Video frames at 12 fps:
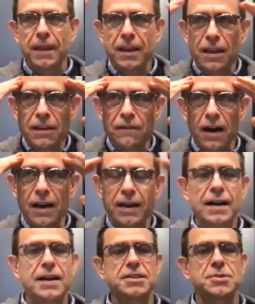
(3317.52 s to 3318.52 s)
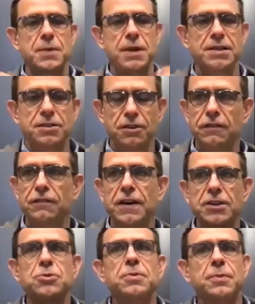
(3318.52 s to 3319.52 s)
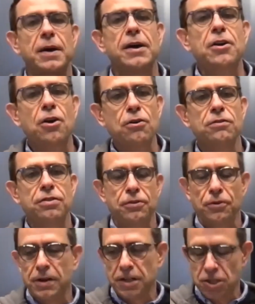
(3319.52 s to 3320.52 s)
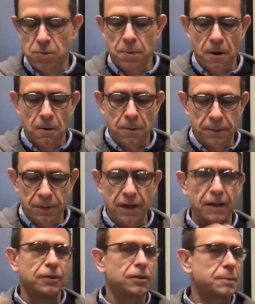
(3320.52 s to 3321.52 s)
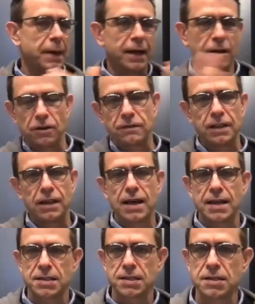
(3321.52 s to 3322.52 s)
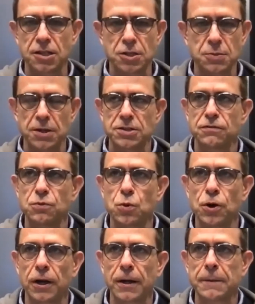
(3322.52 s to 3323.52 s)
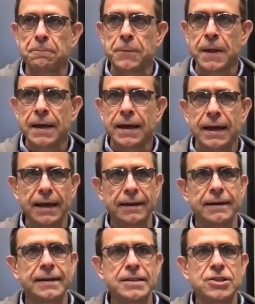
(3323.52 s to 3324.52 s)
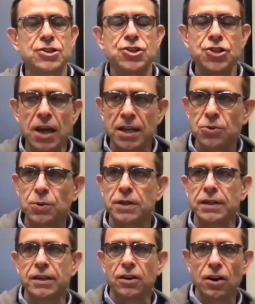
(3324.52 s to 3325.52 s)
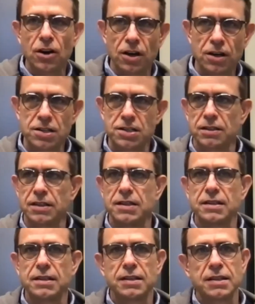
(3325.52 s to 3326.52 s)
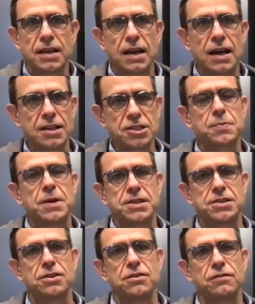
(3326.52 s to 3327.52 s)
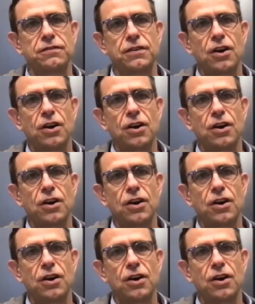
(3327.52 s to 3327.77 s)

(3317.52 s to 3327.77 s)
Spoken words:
if I ask myself, if I do my own thought experiment and I look back over the last 6 months of work, and I genuinely, honestly ask myself,